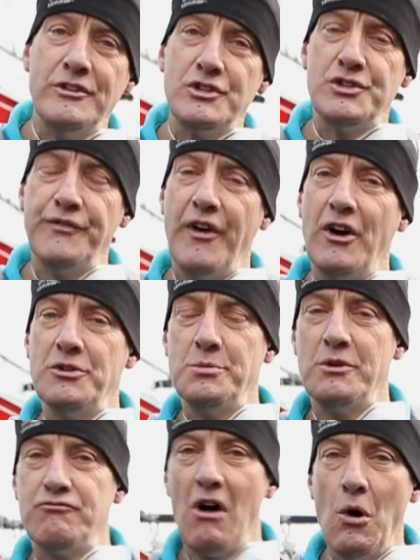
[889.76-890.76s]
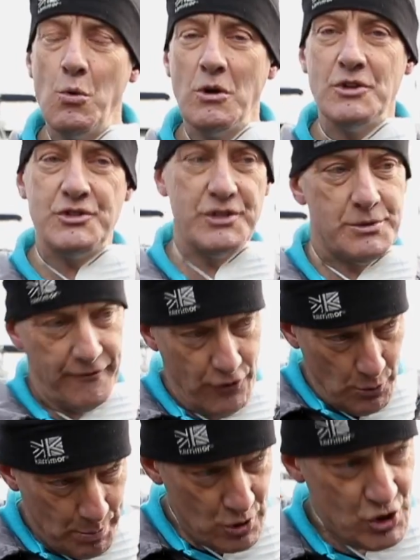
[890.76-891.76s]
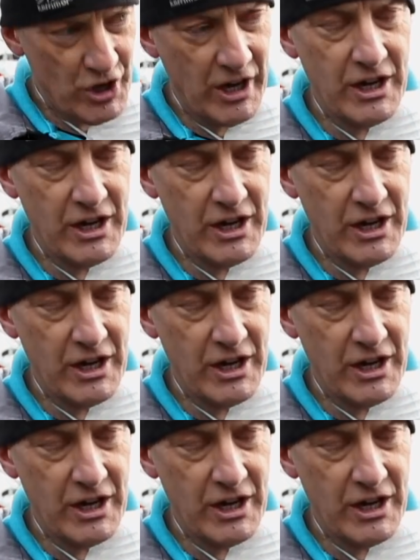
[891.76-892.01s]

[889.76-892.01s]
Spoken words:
disadvantage with rollers is if you're pushing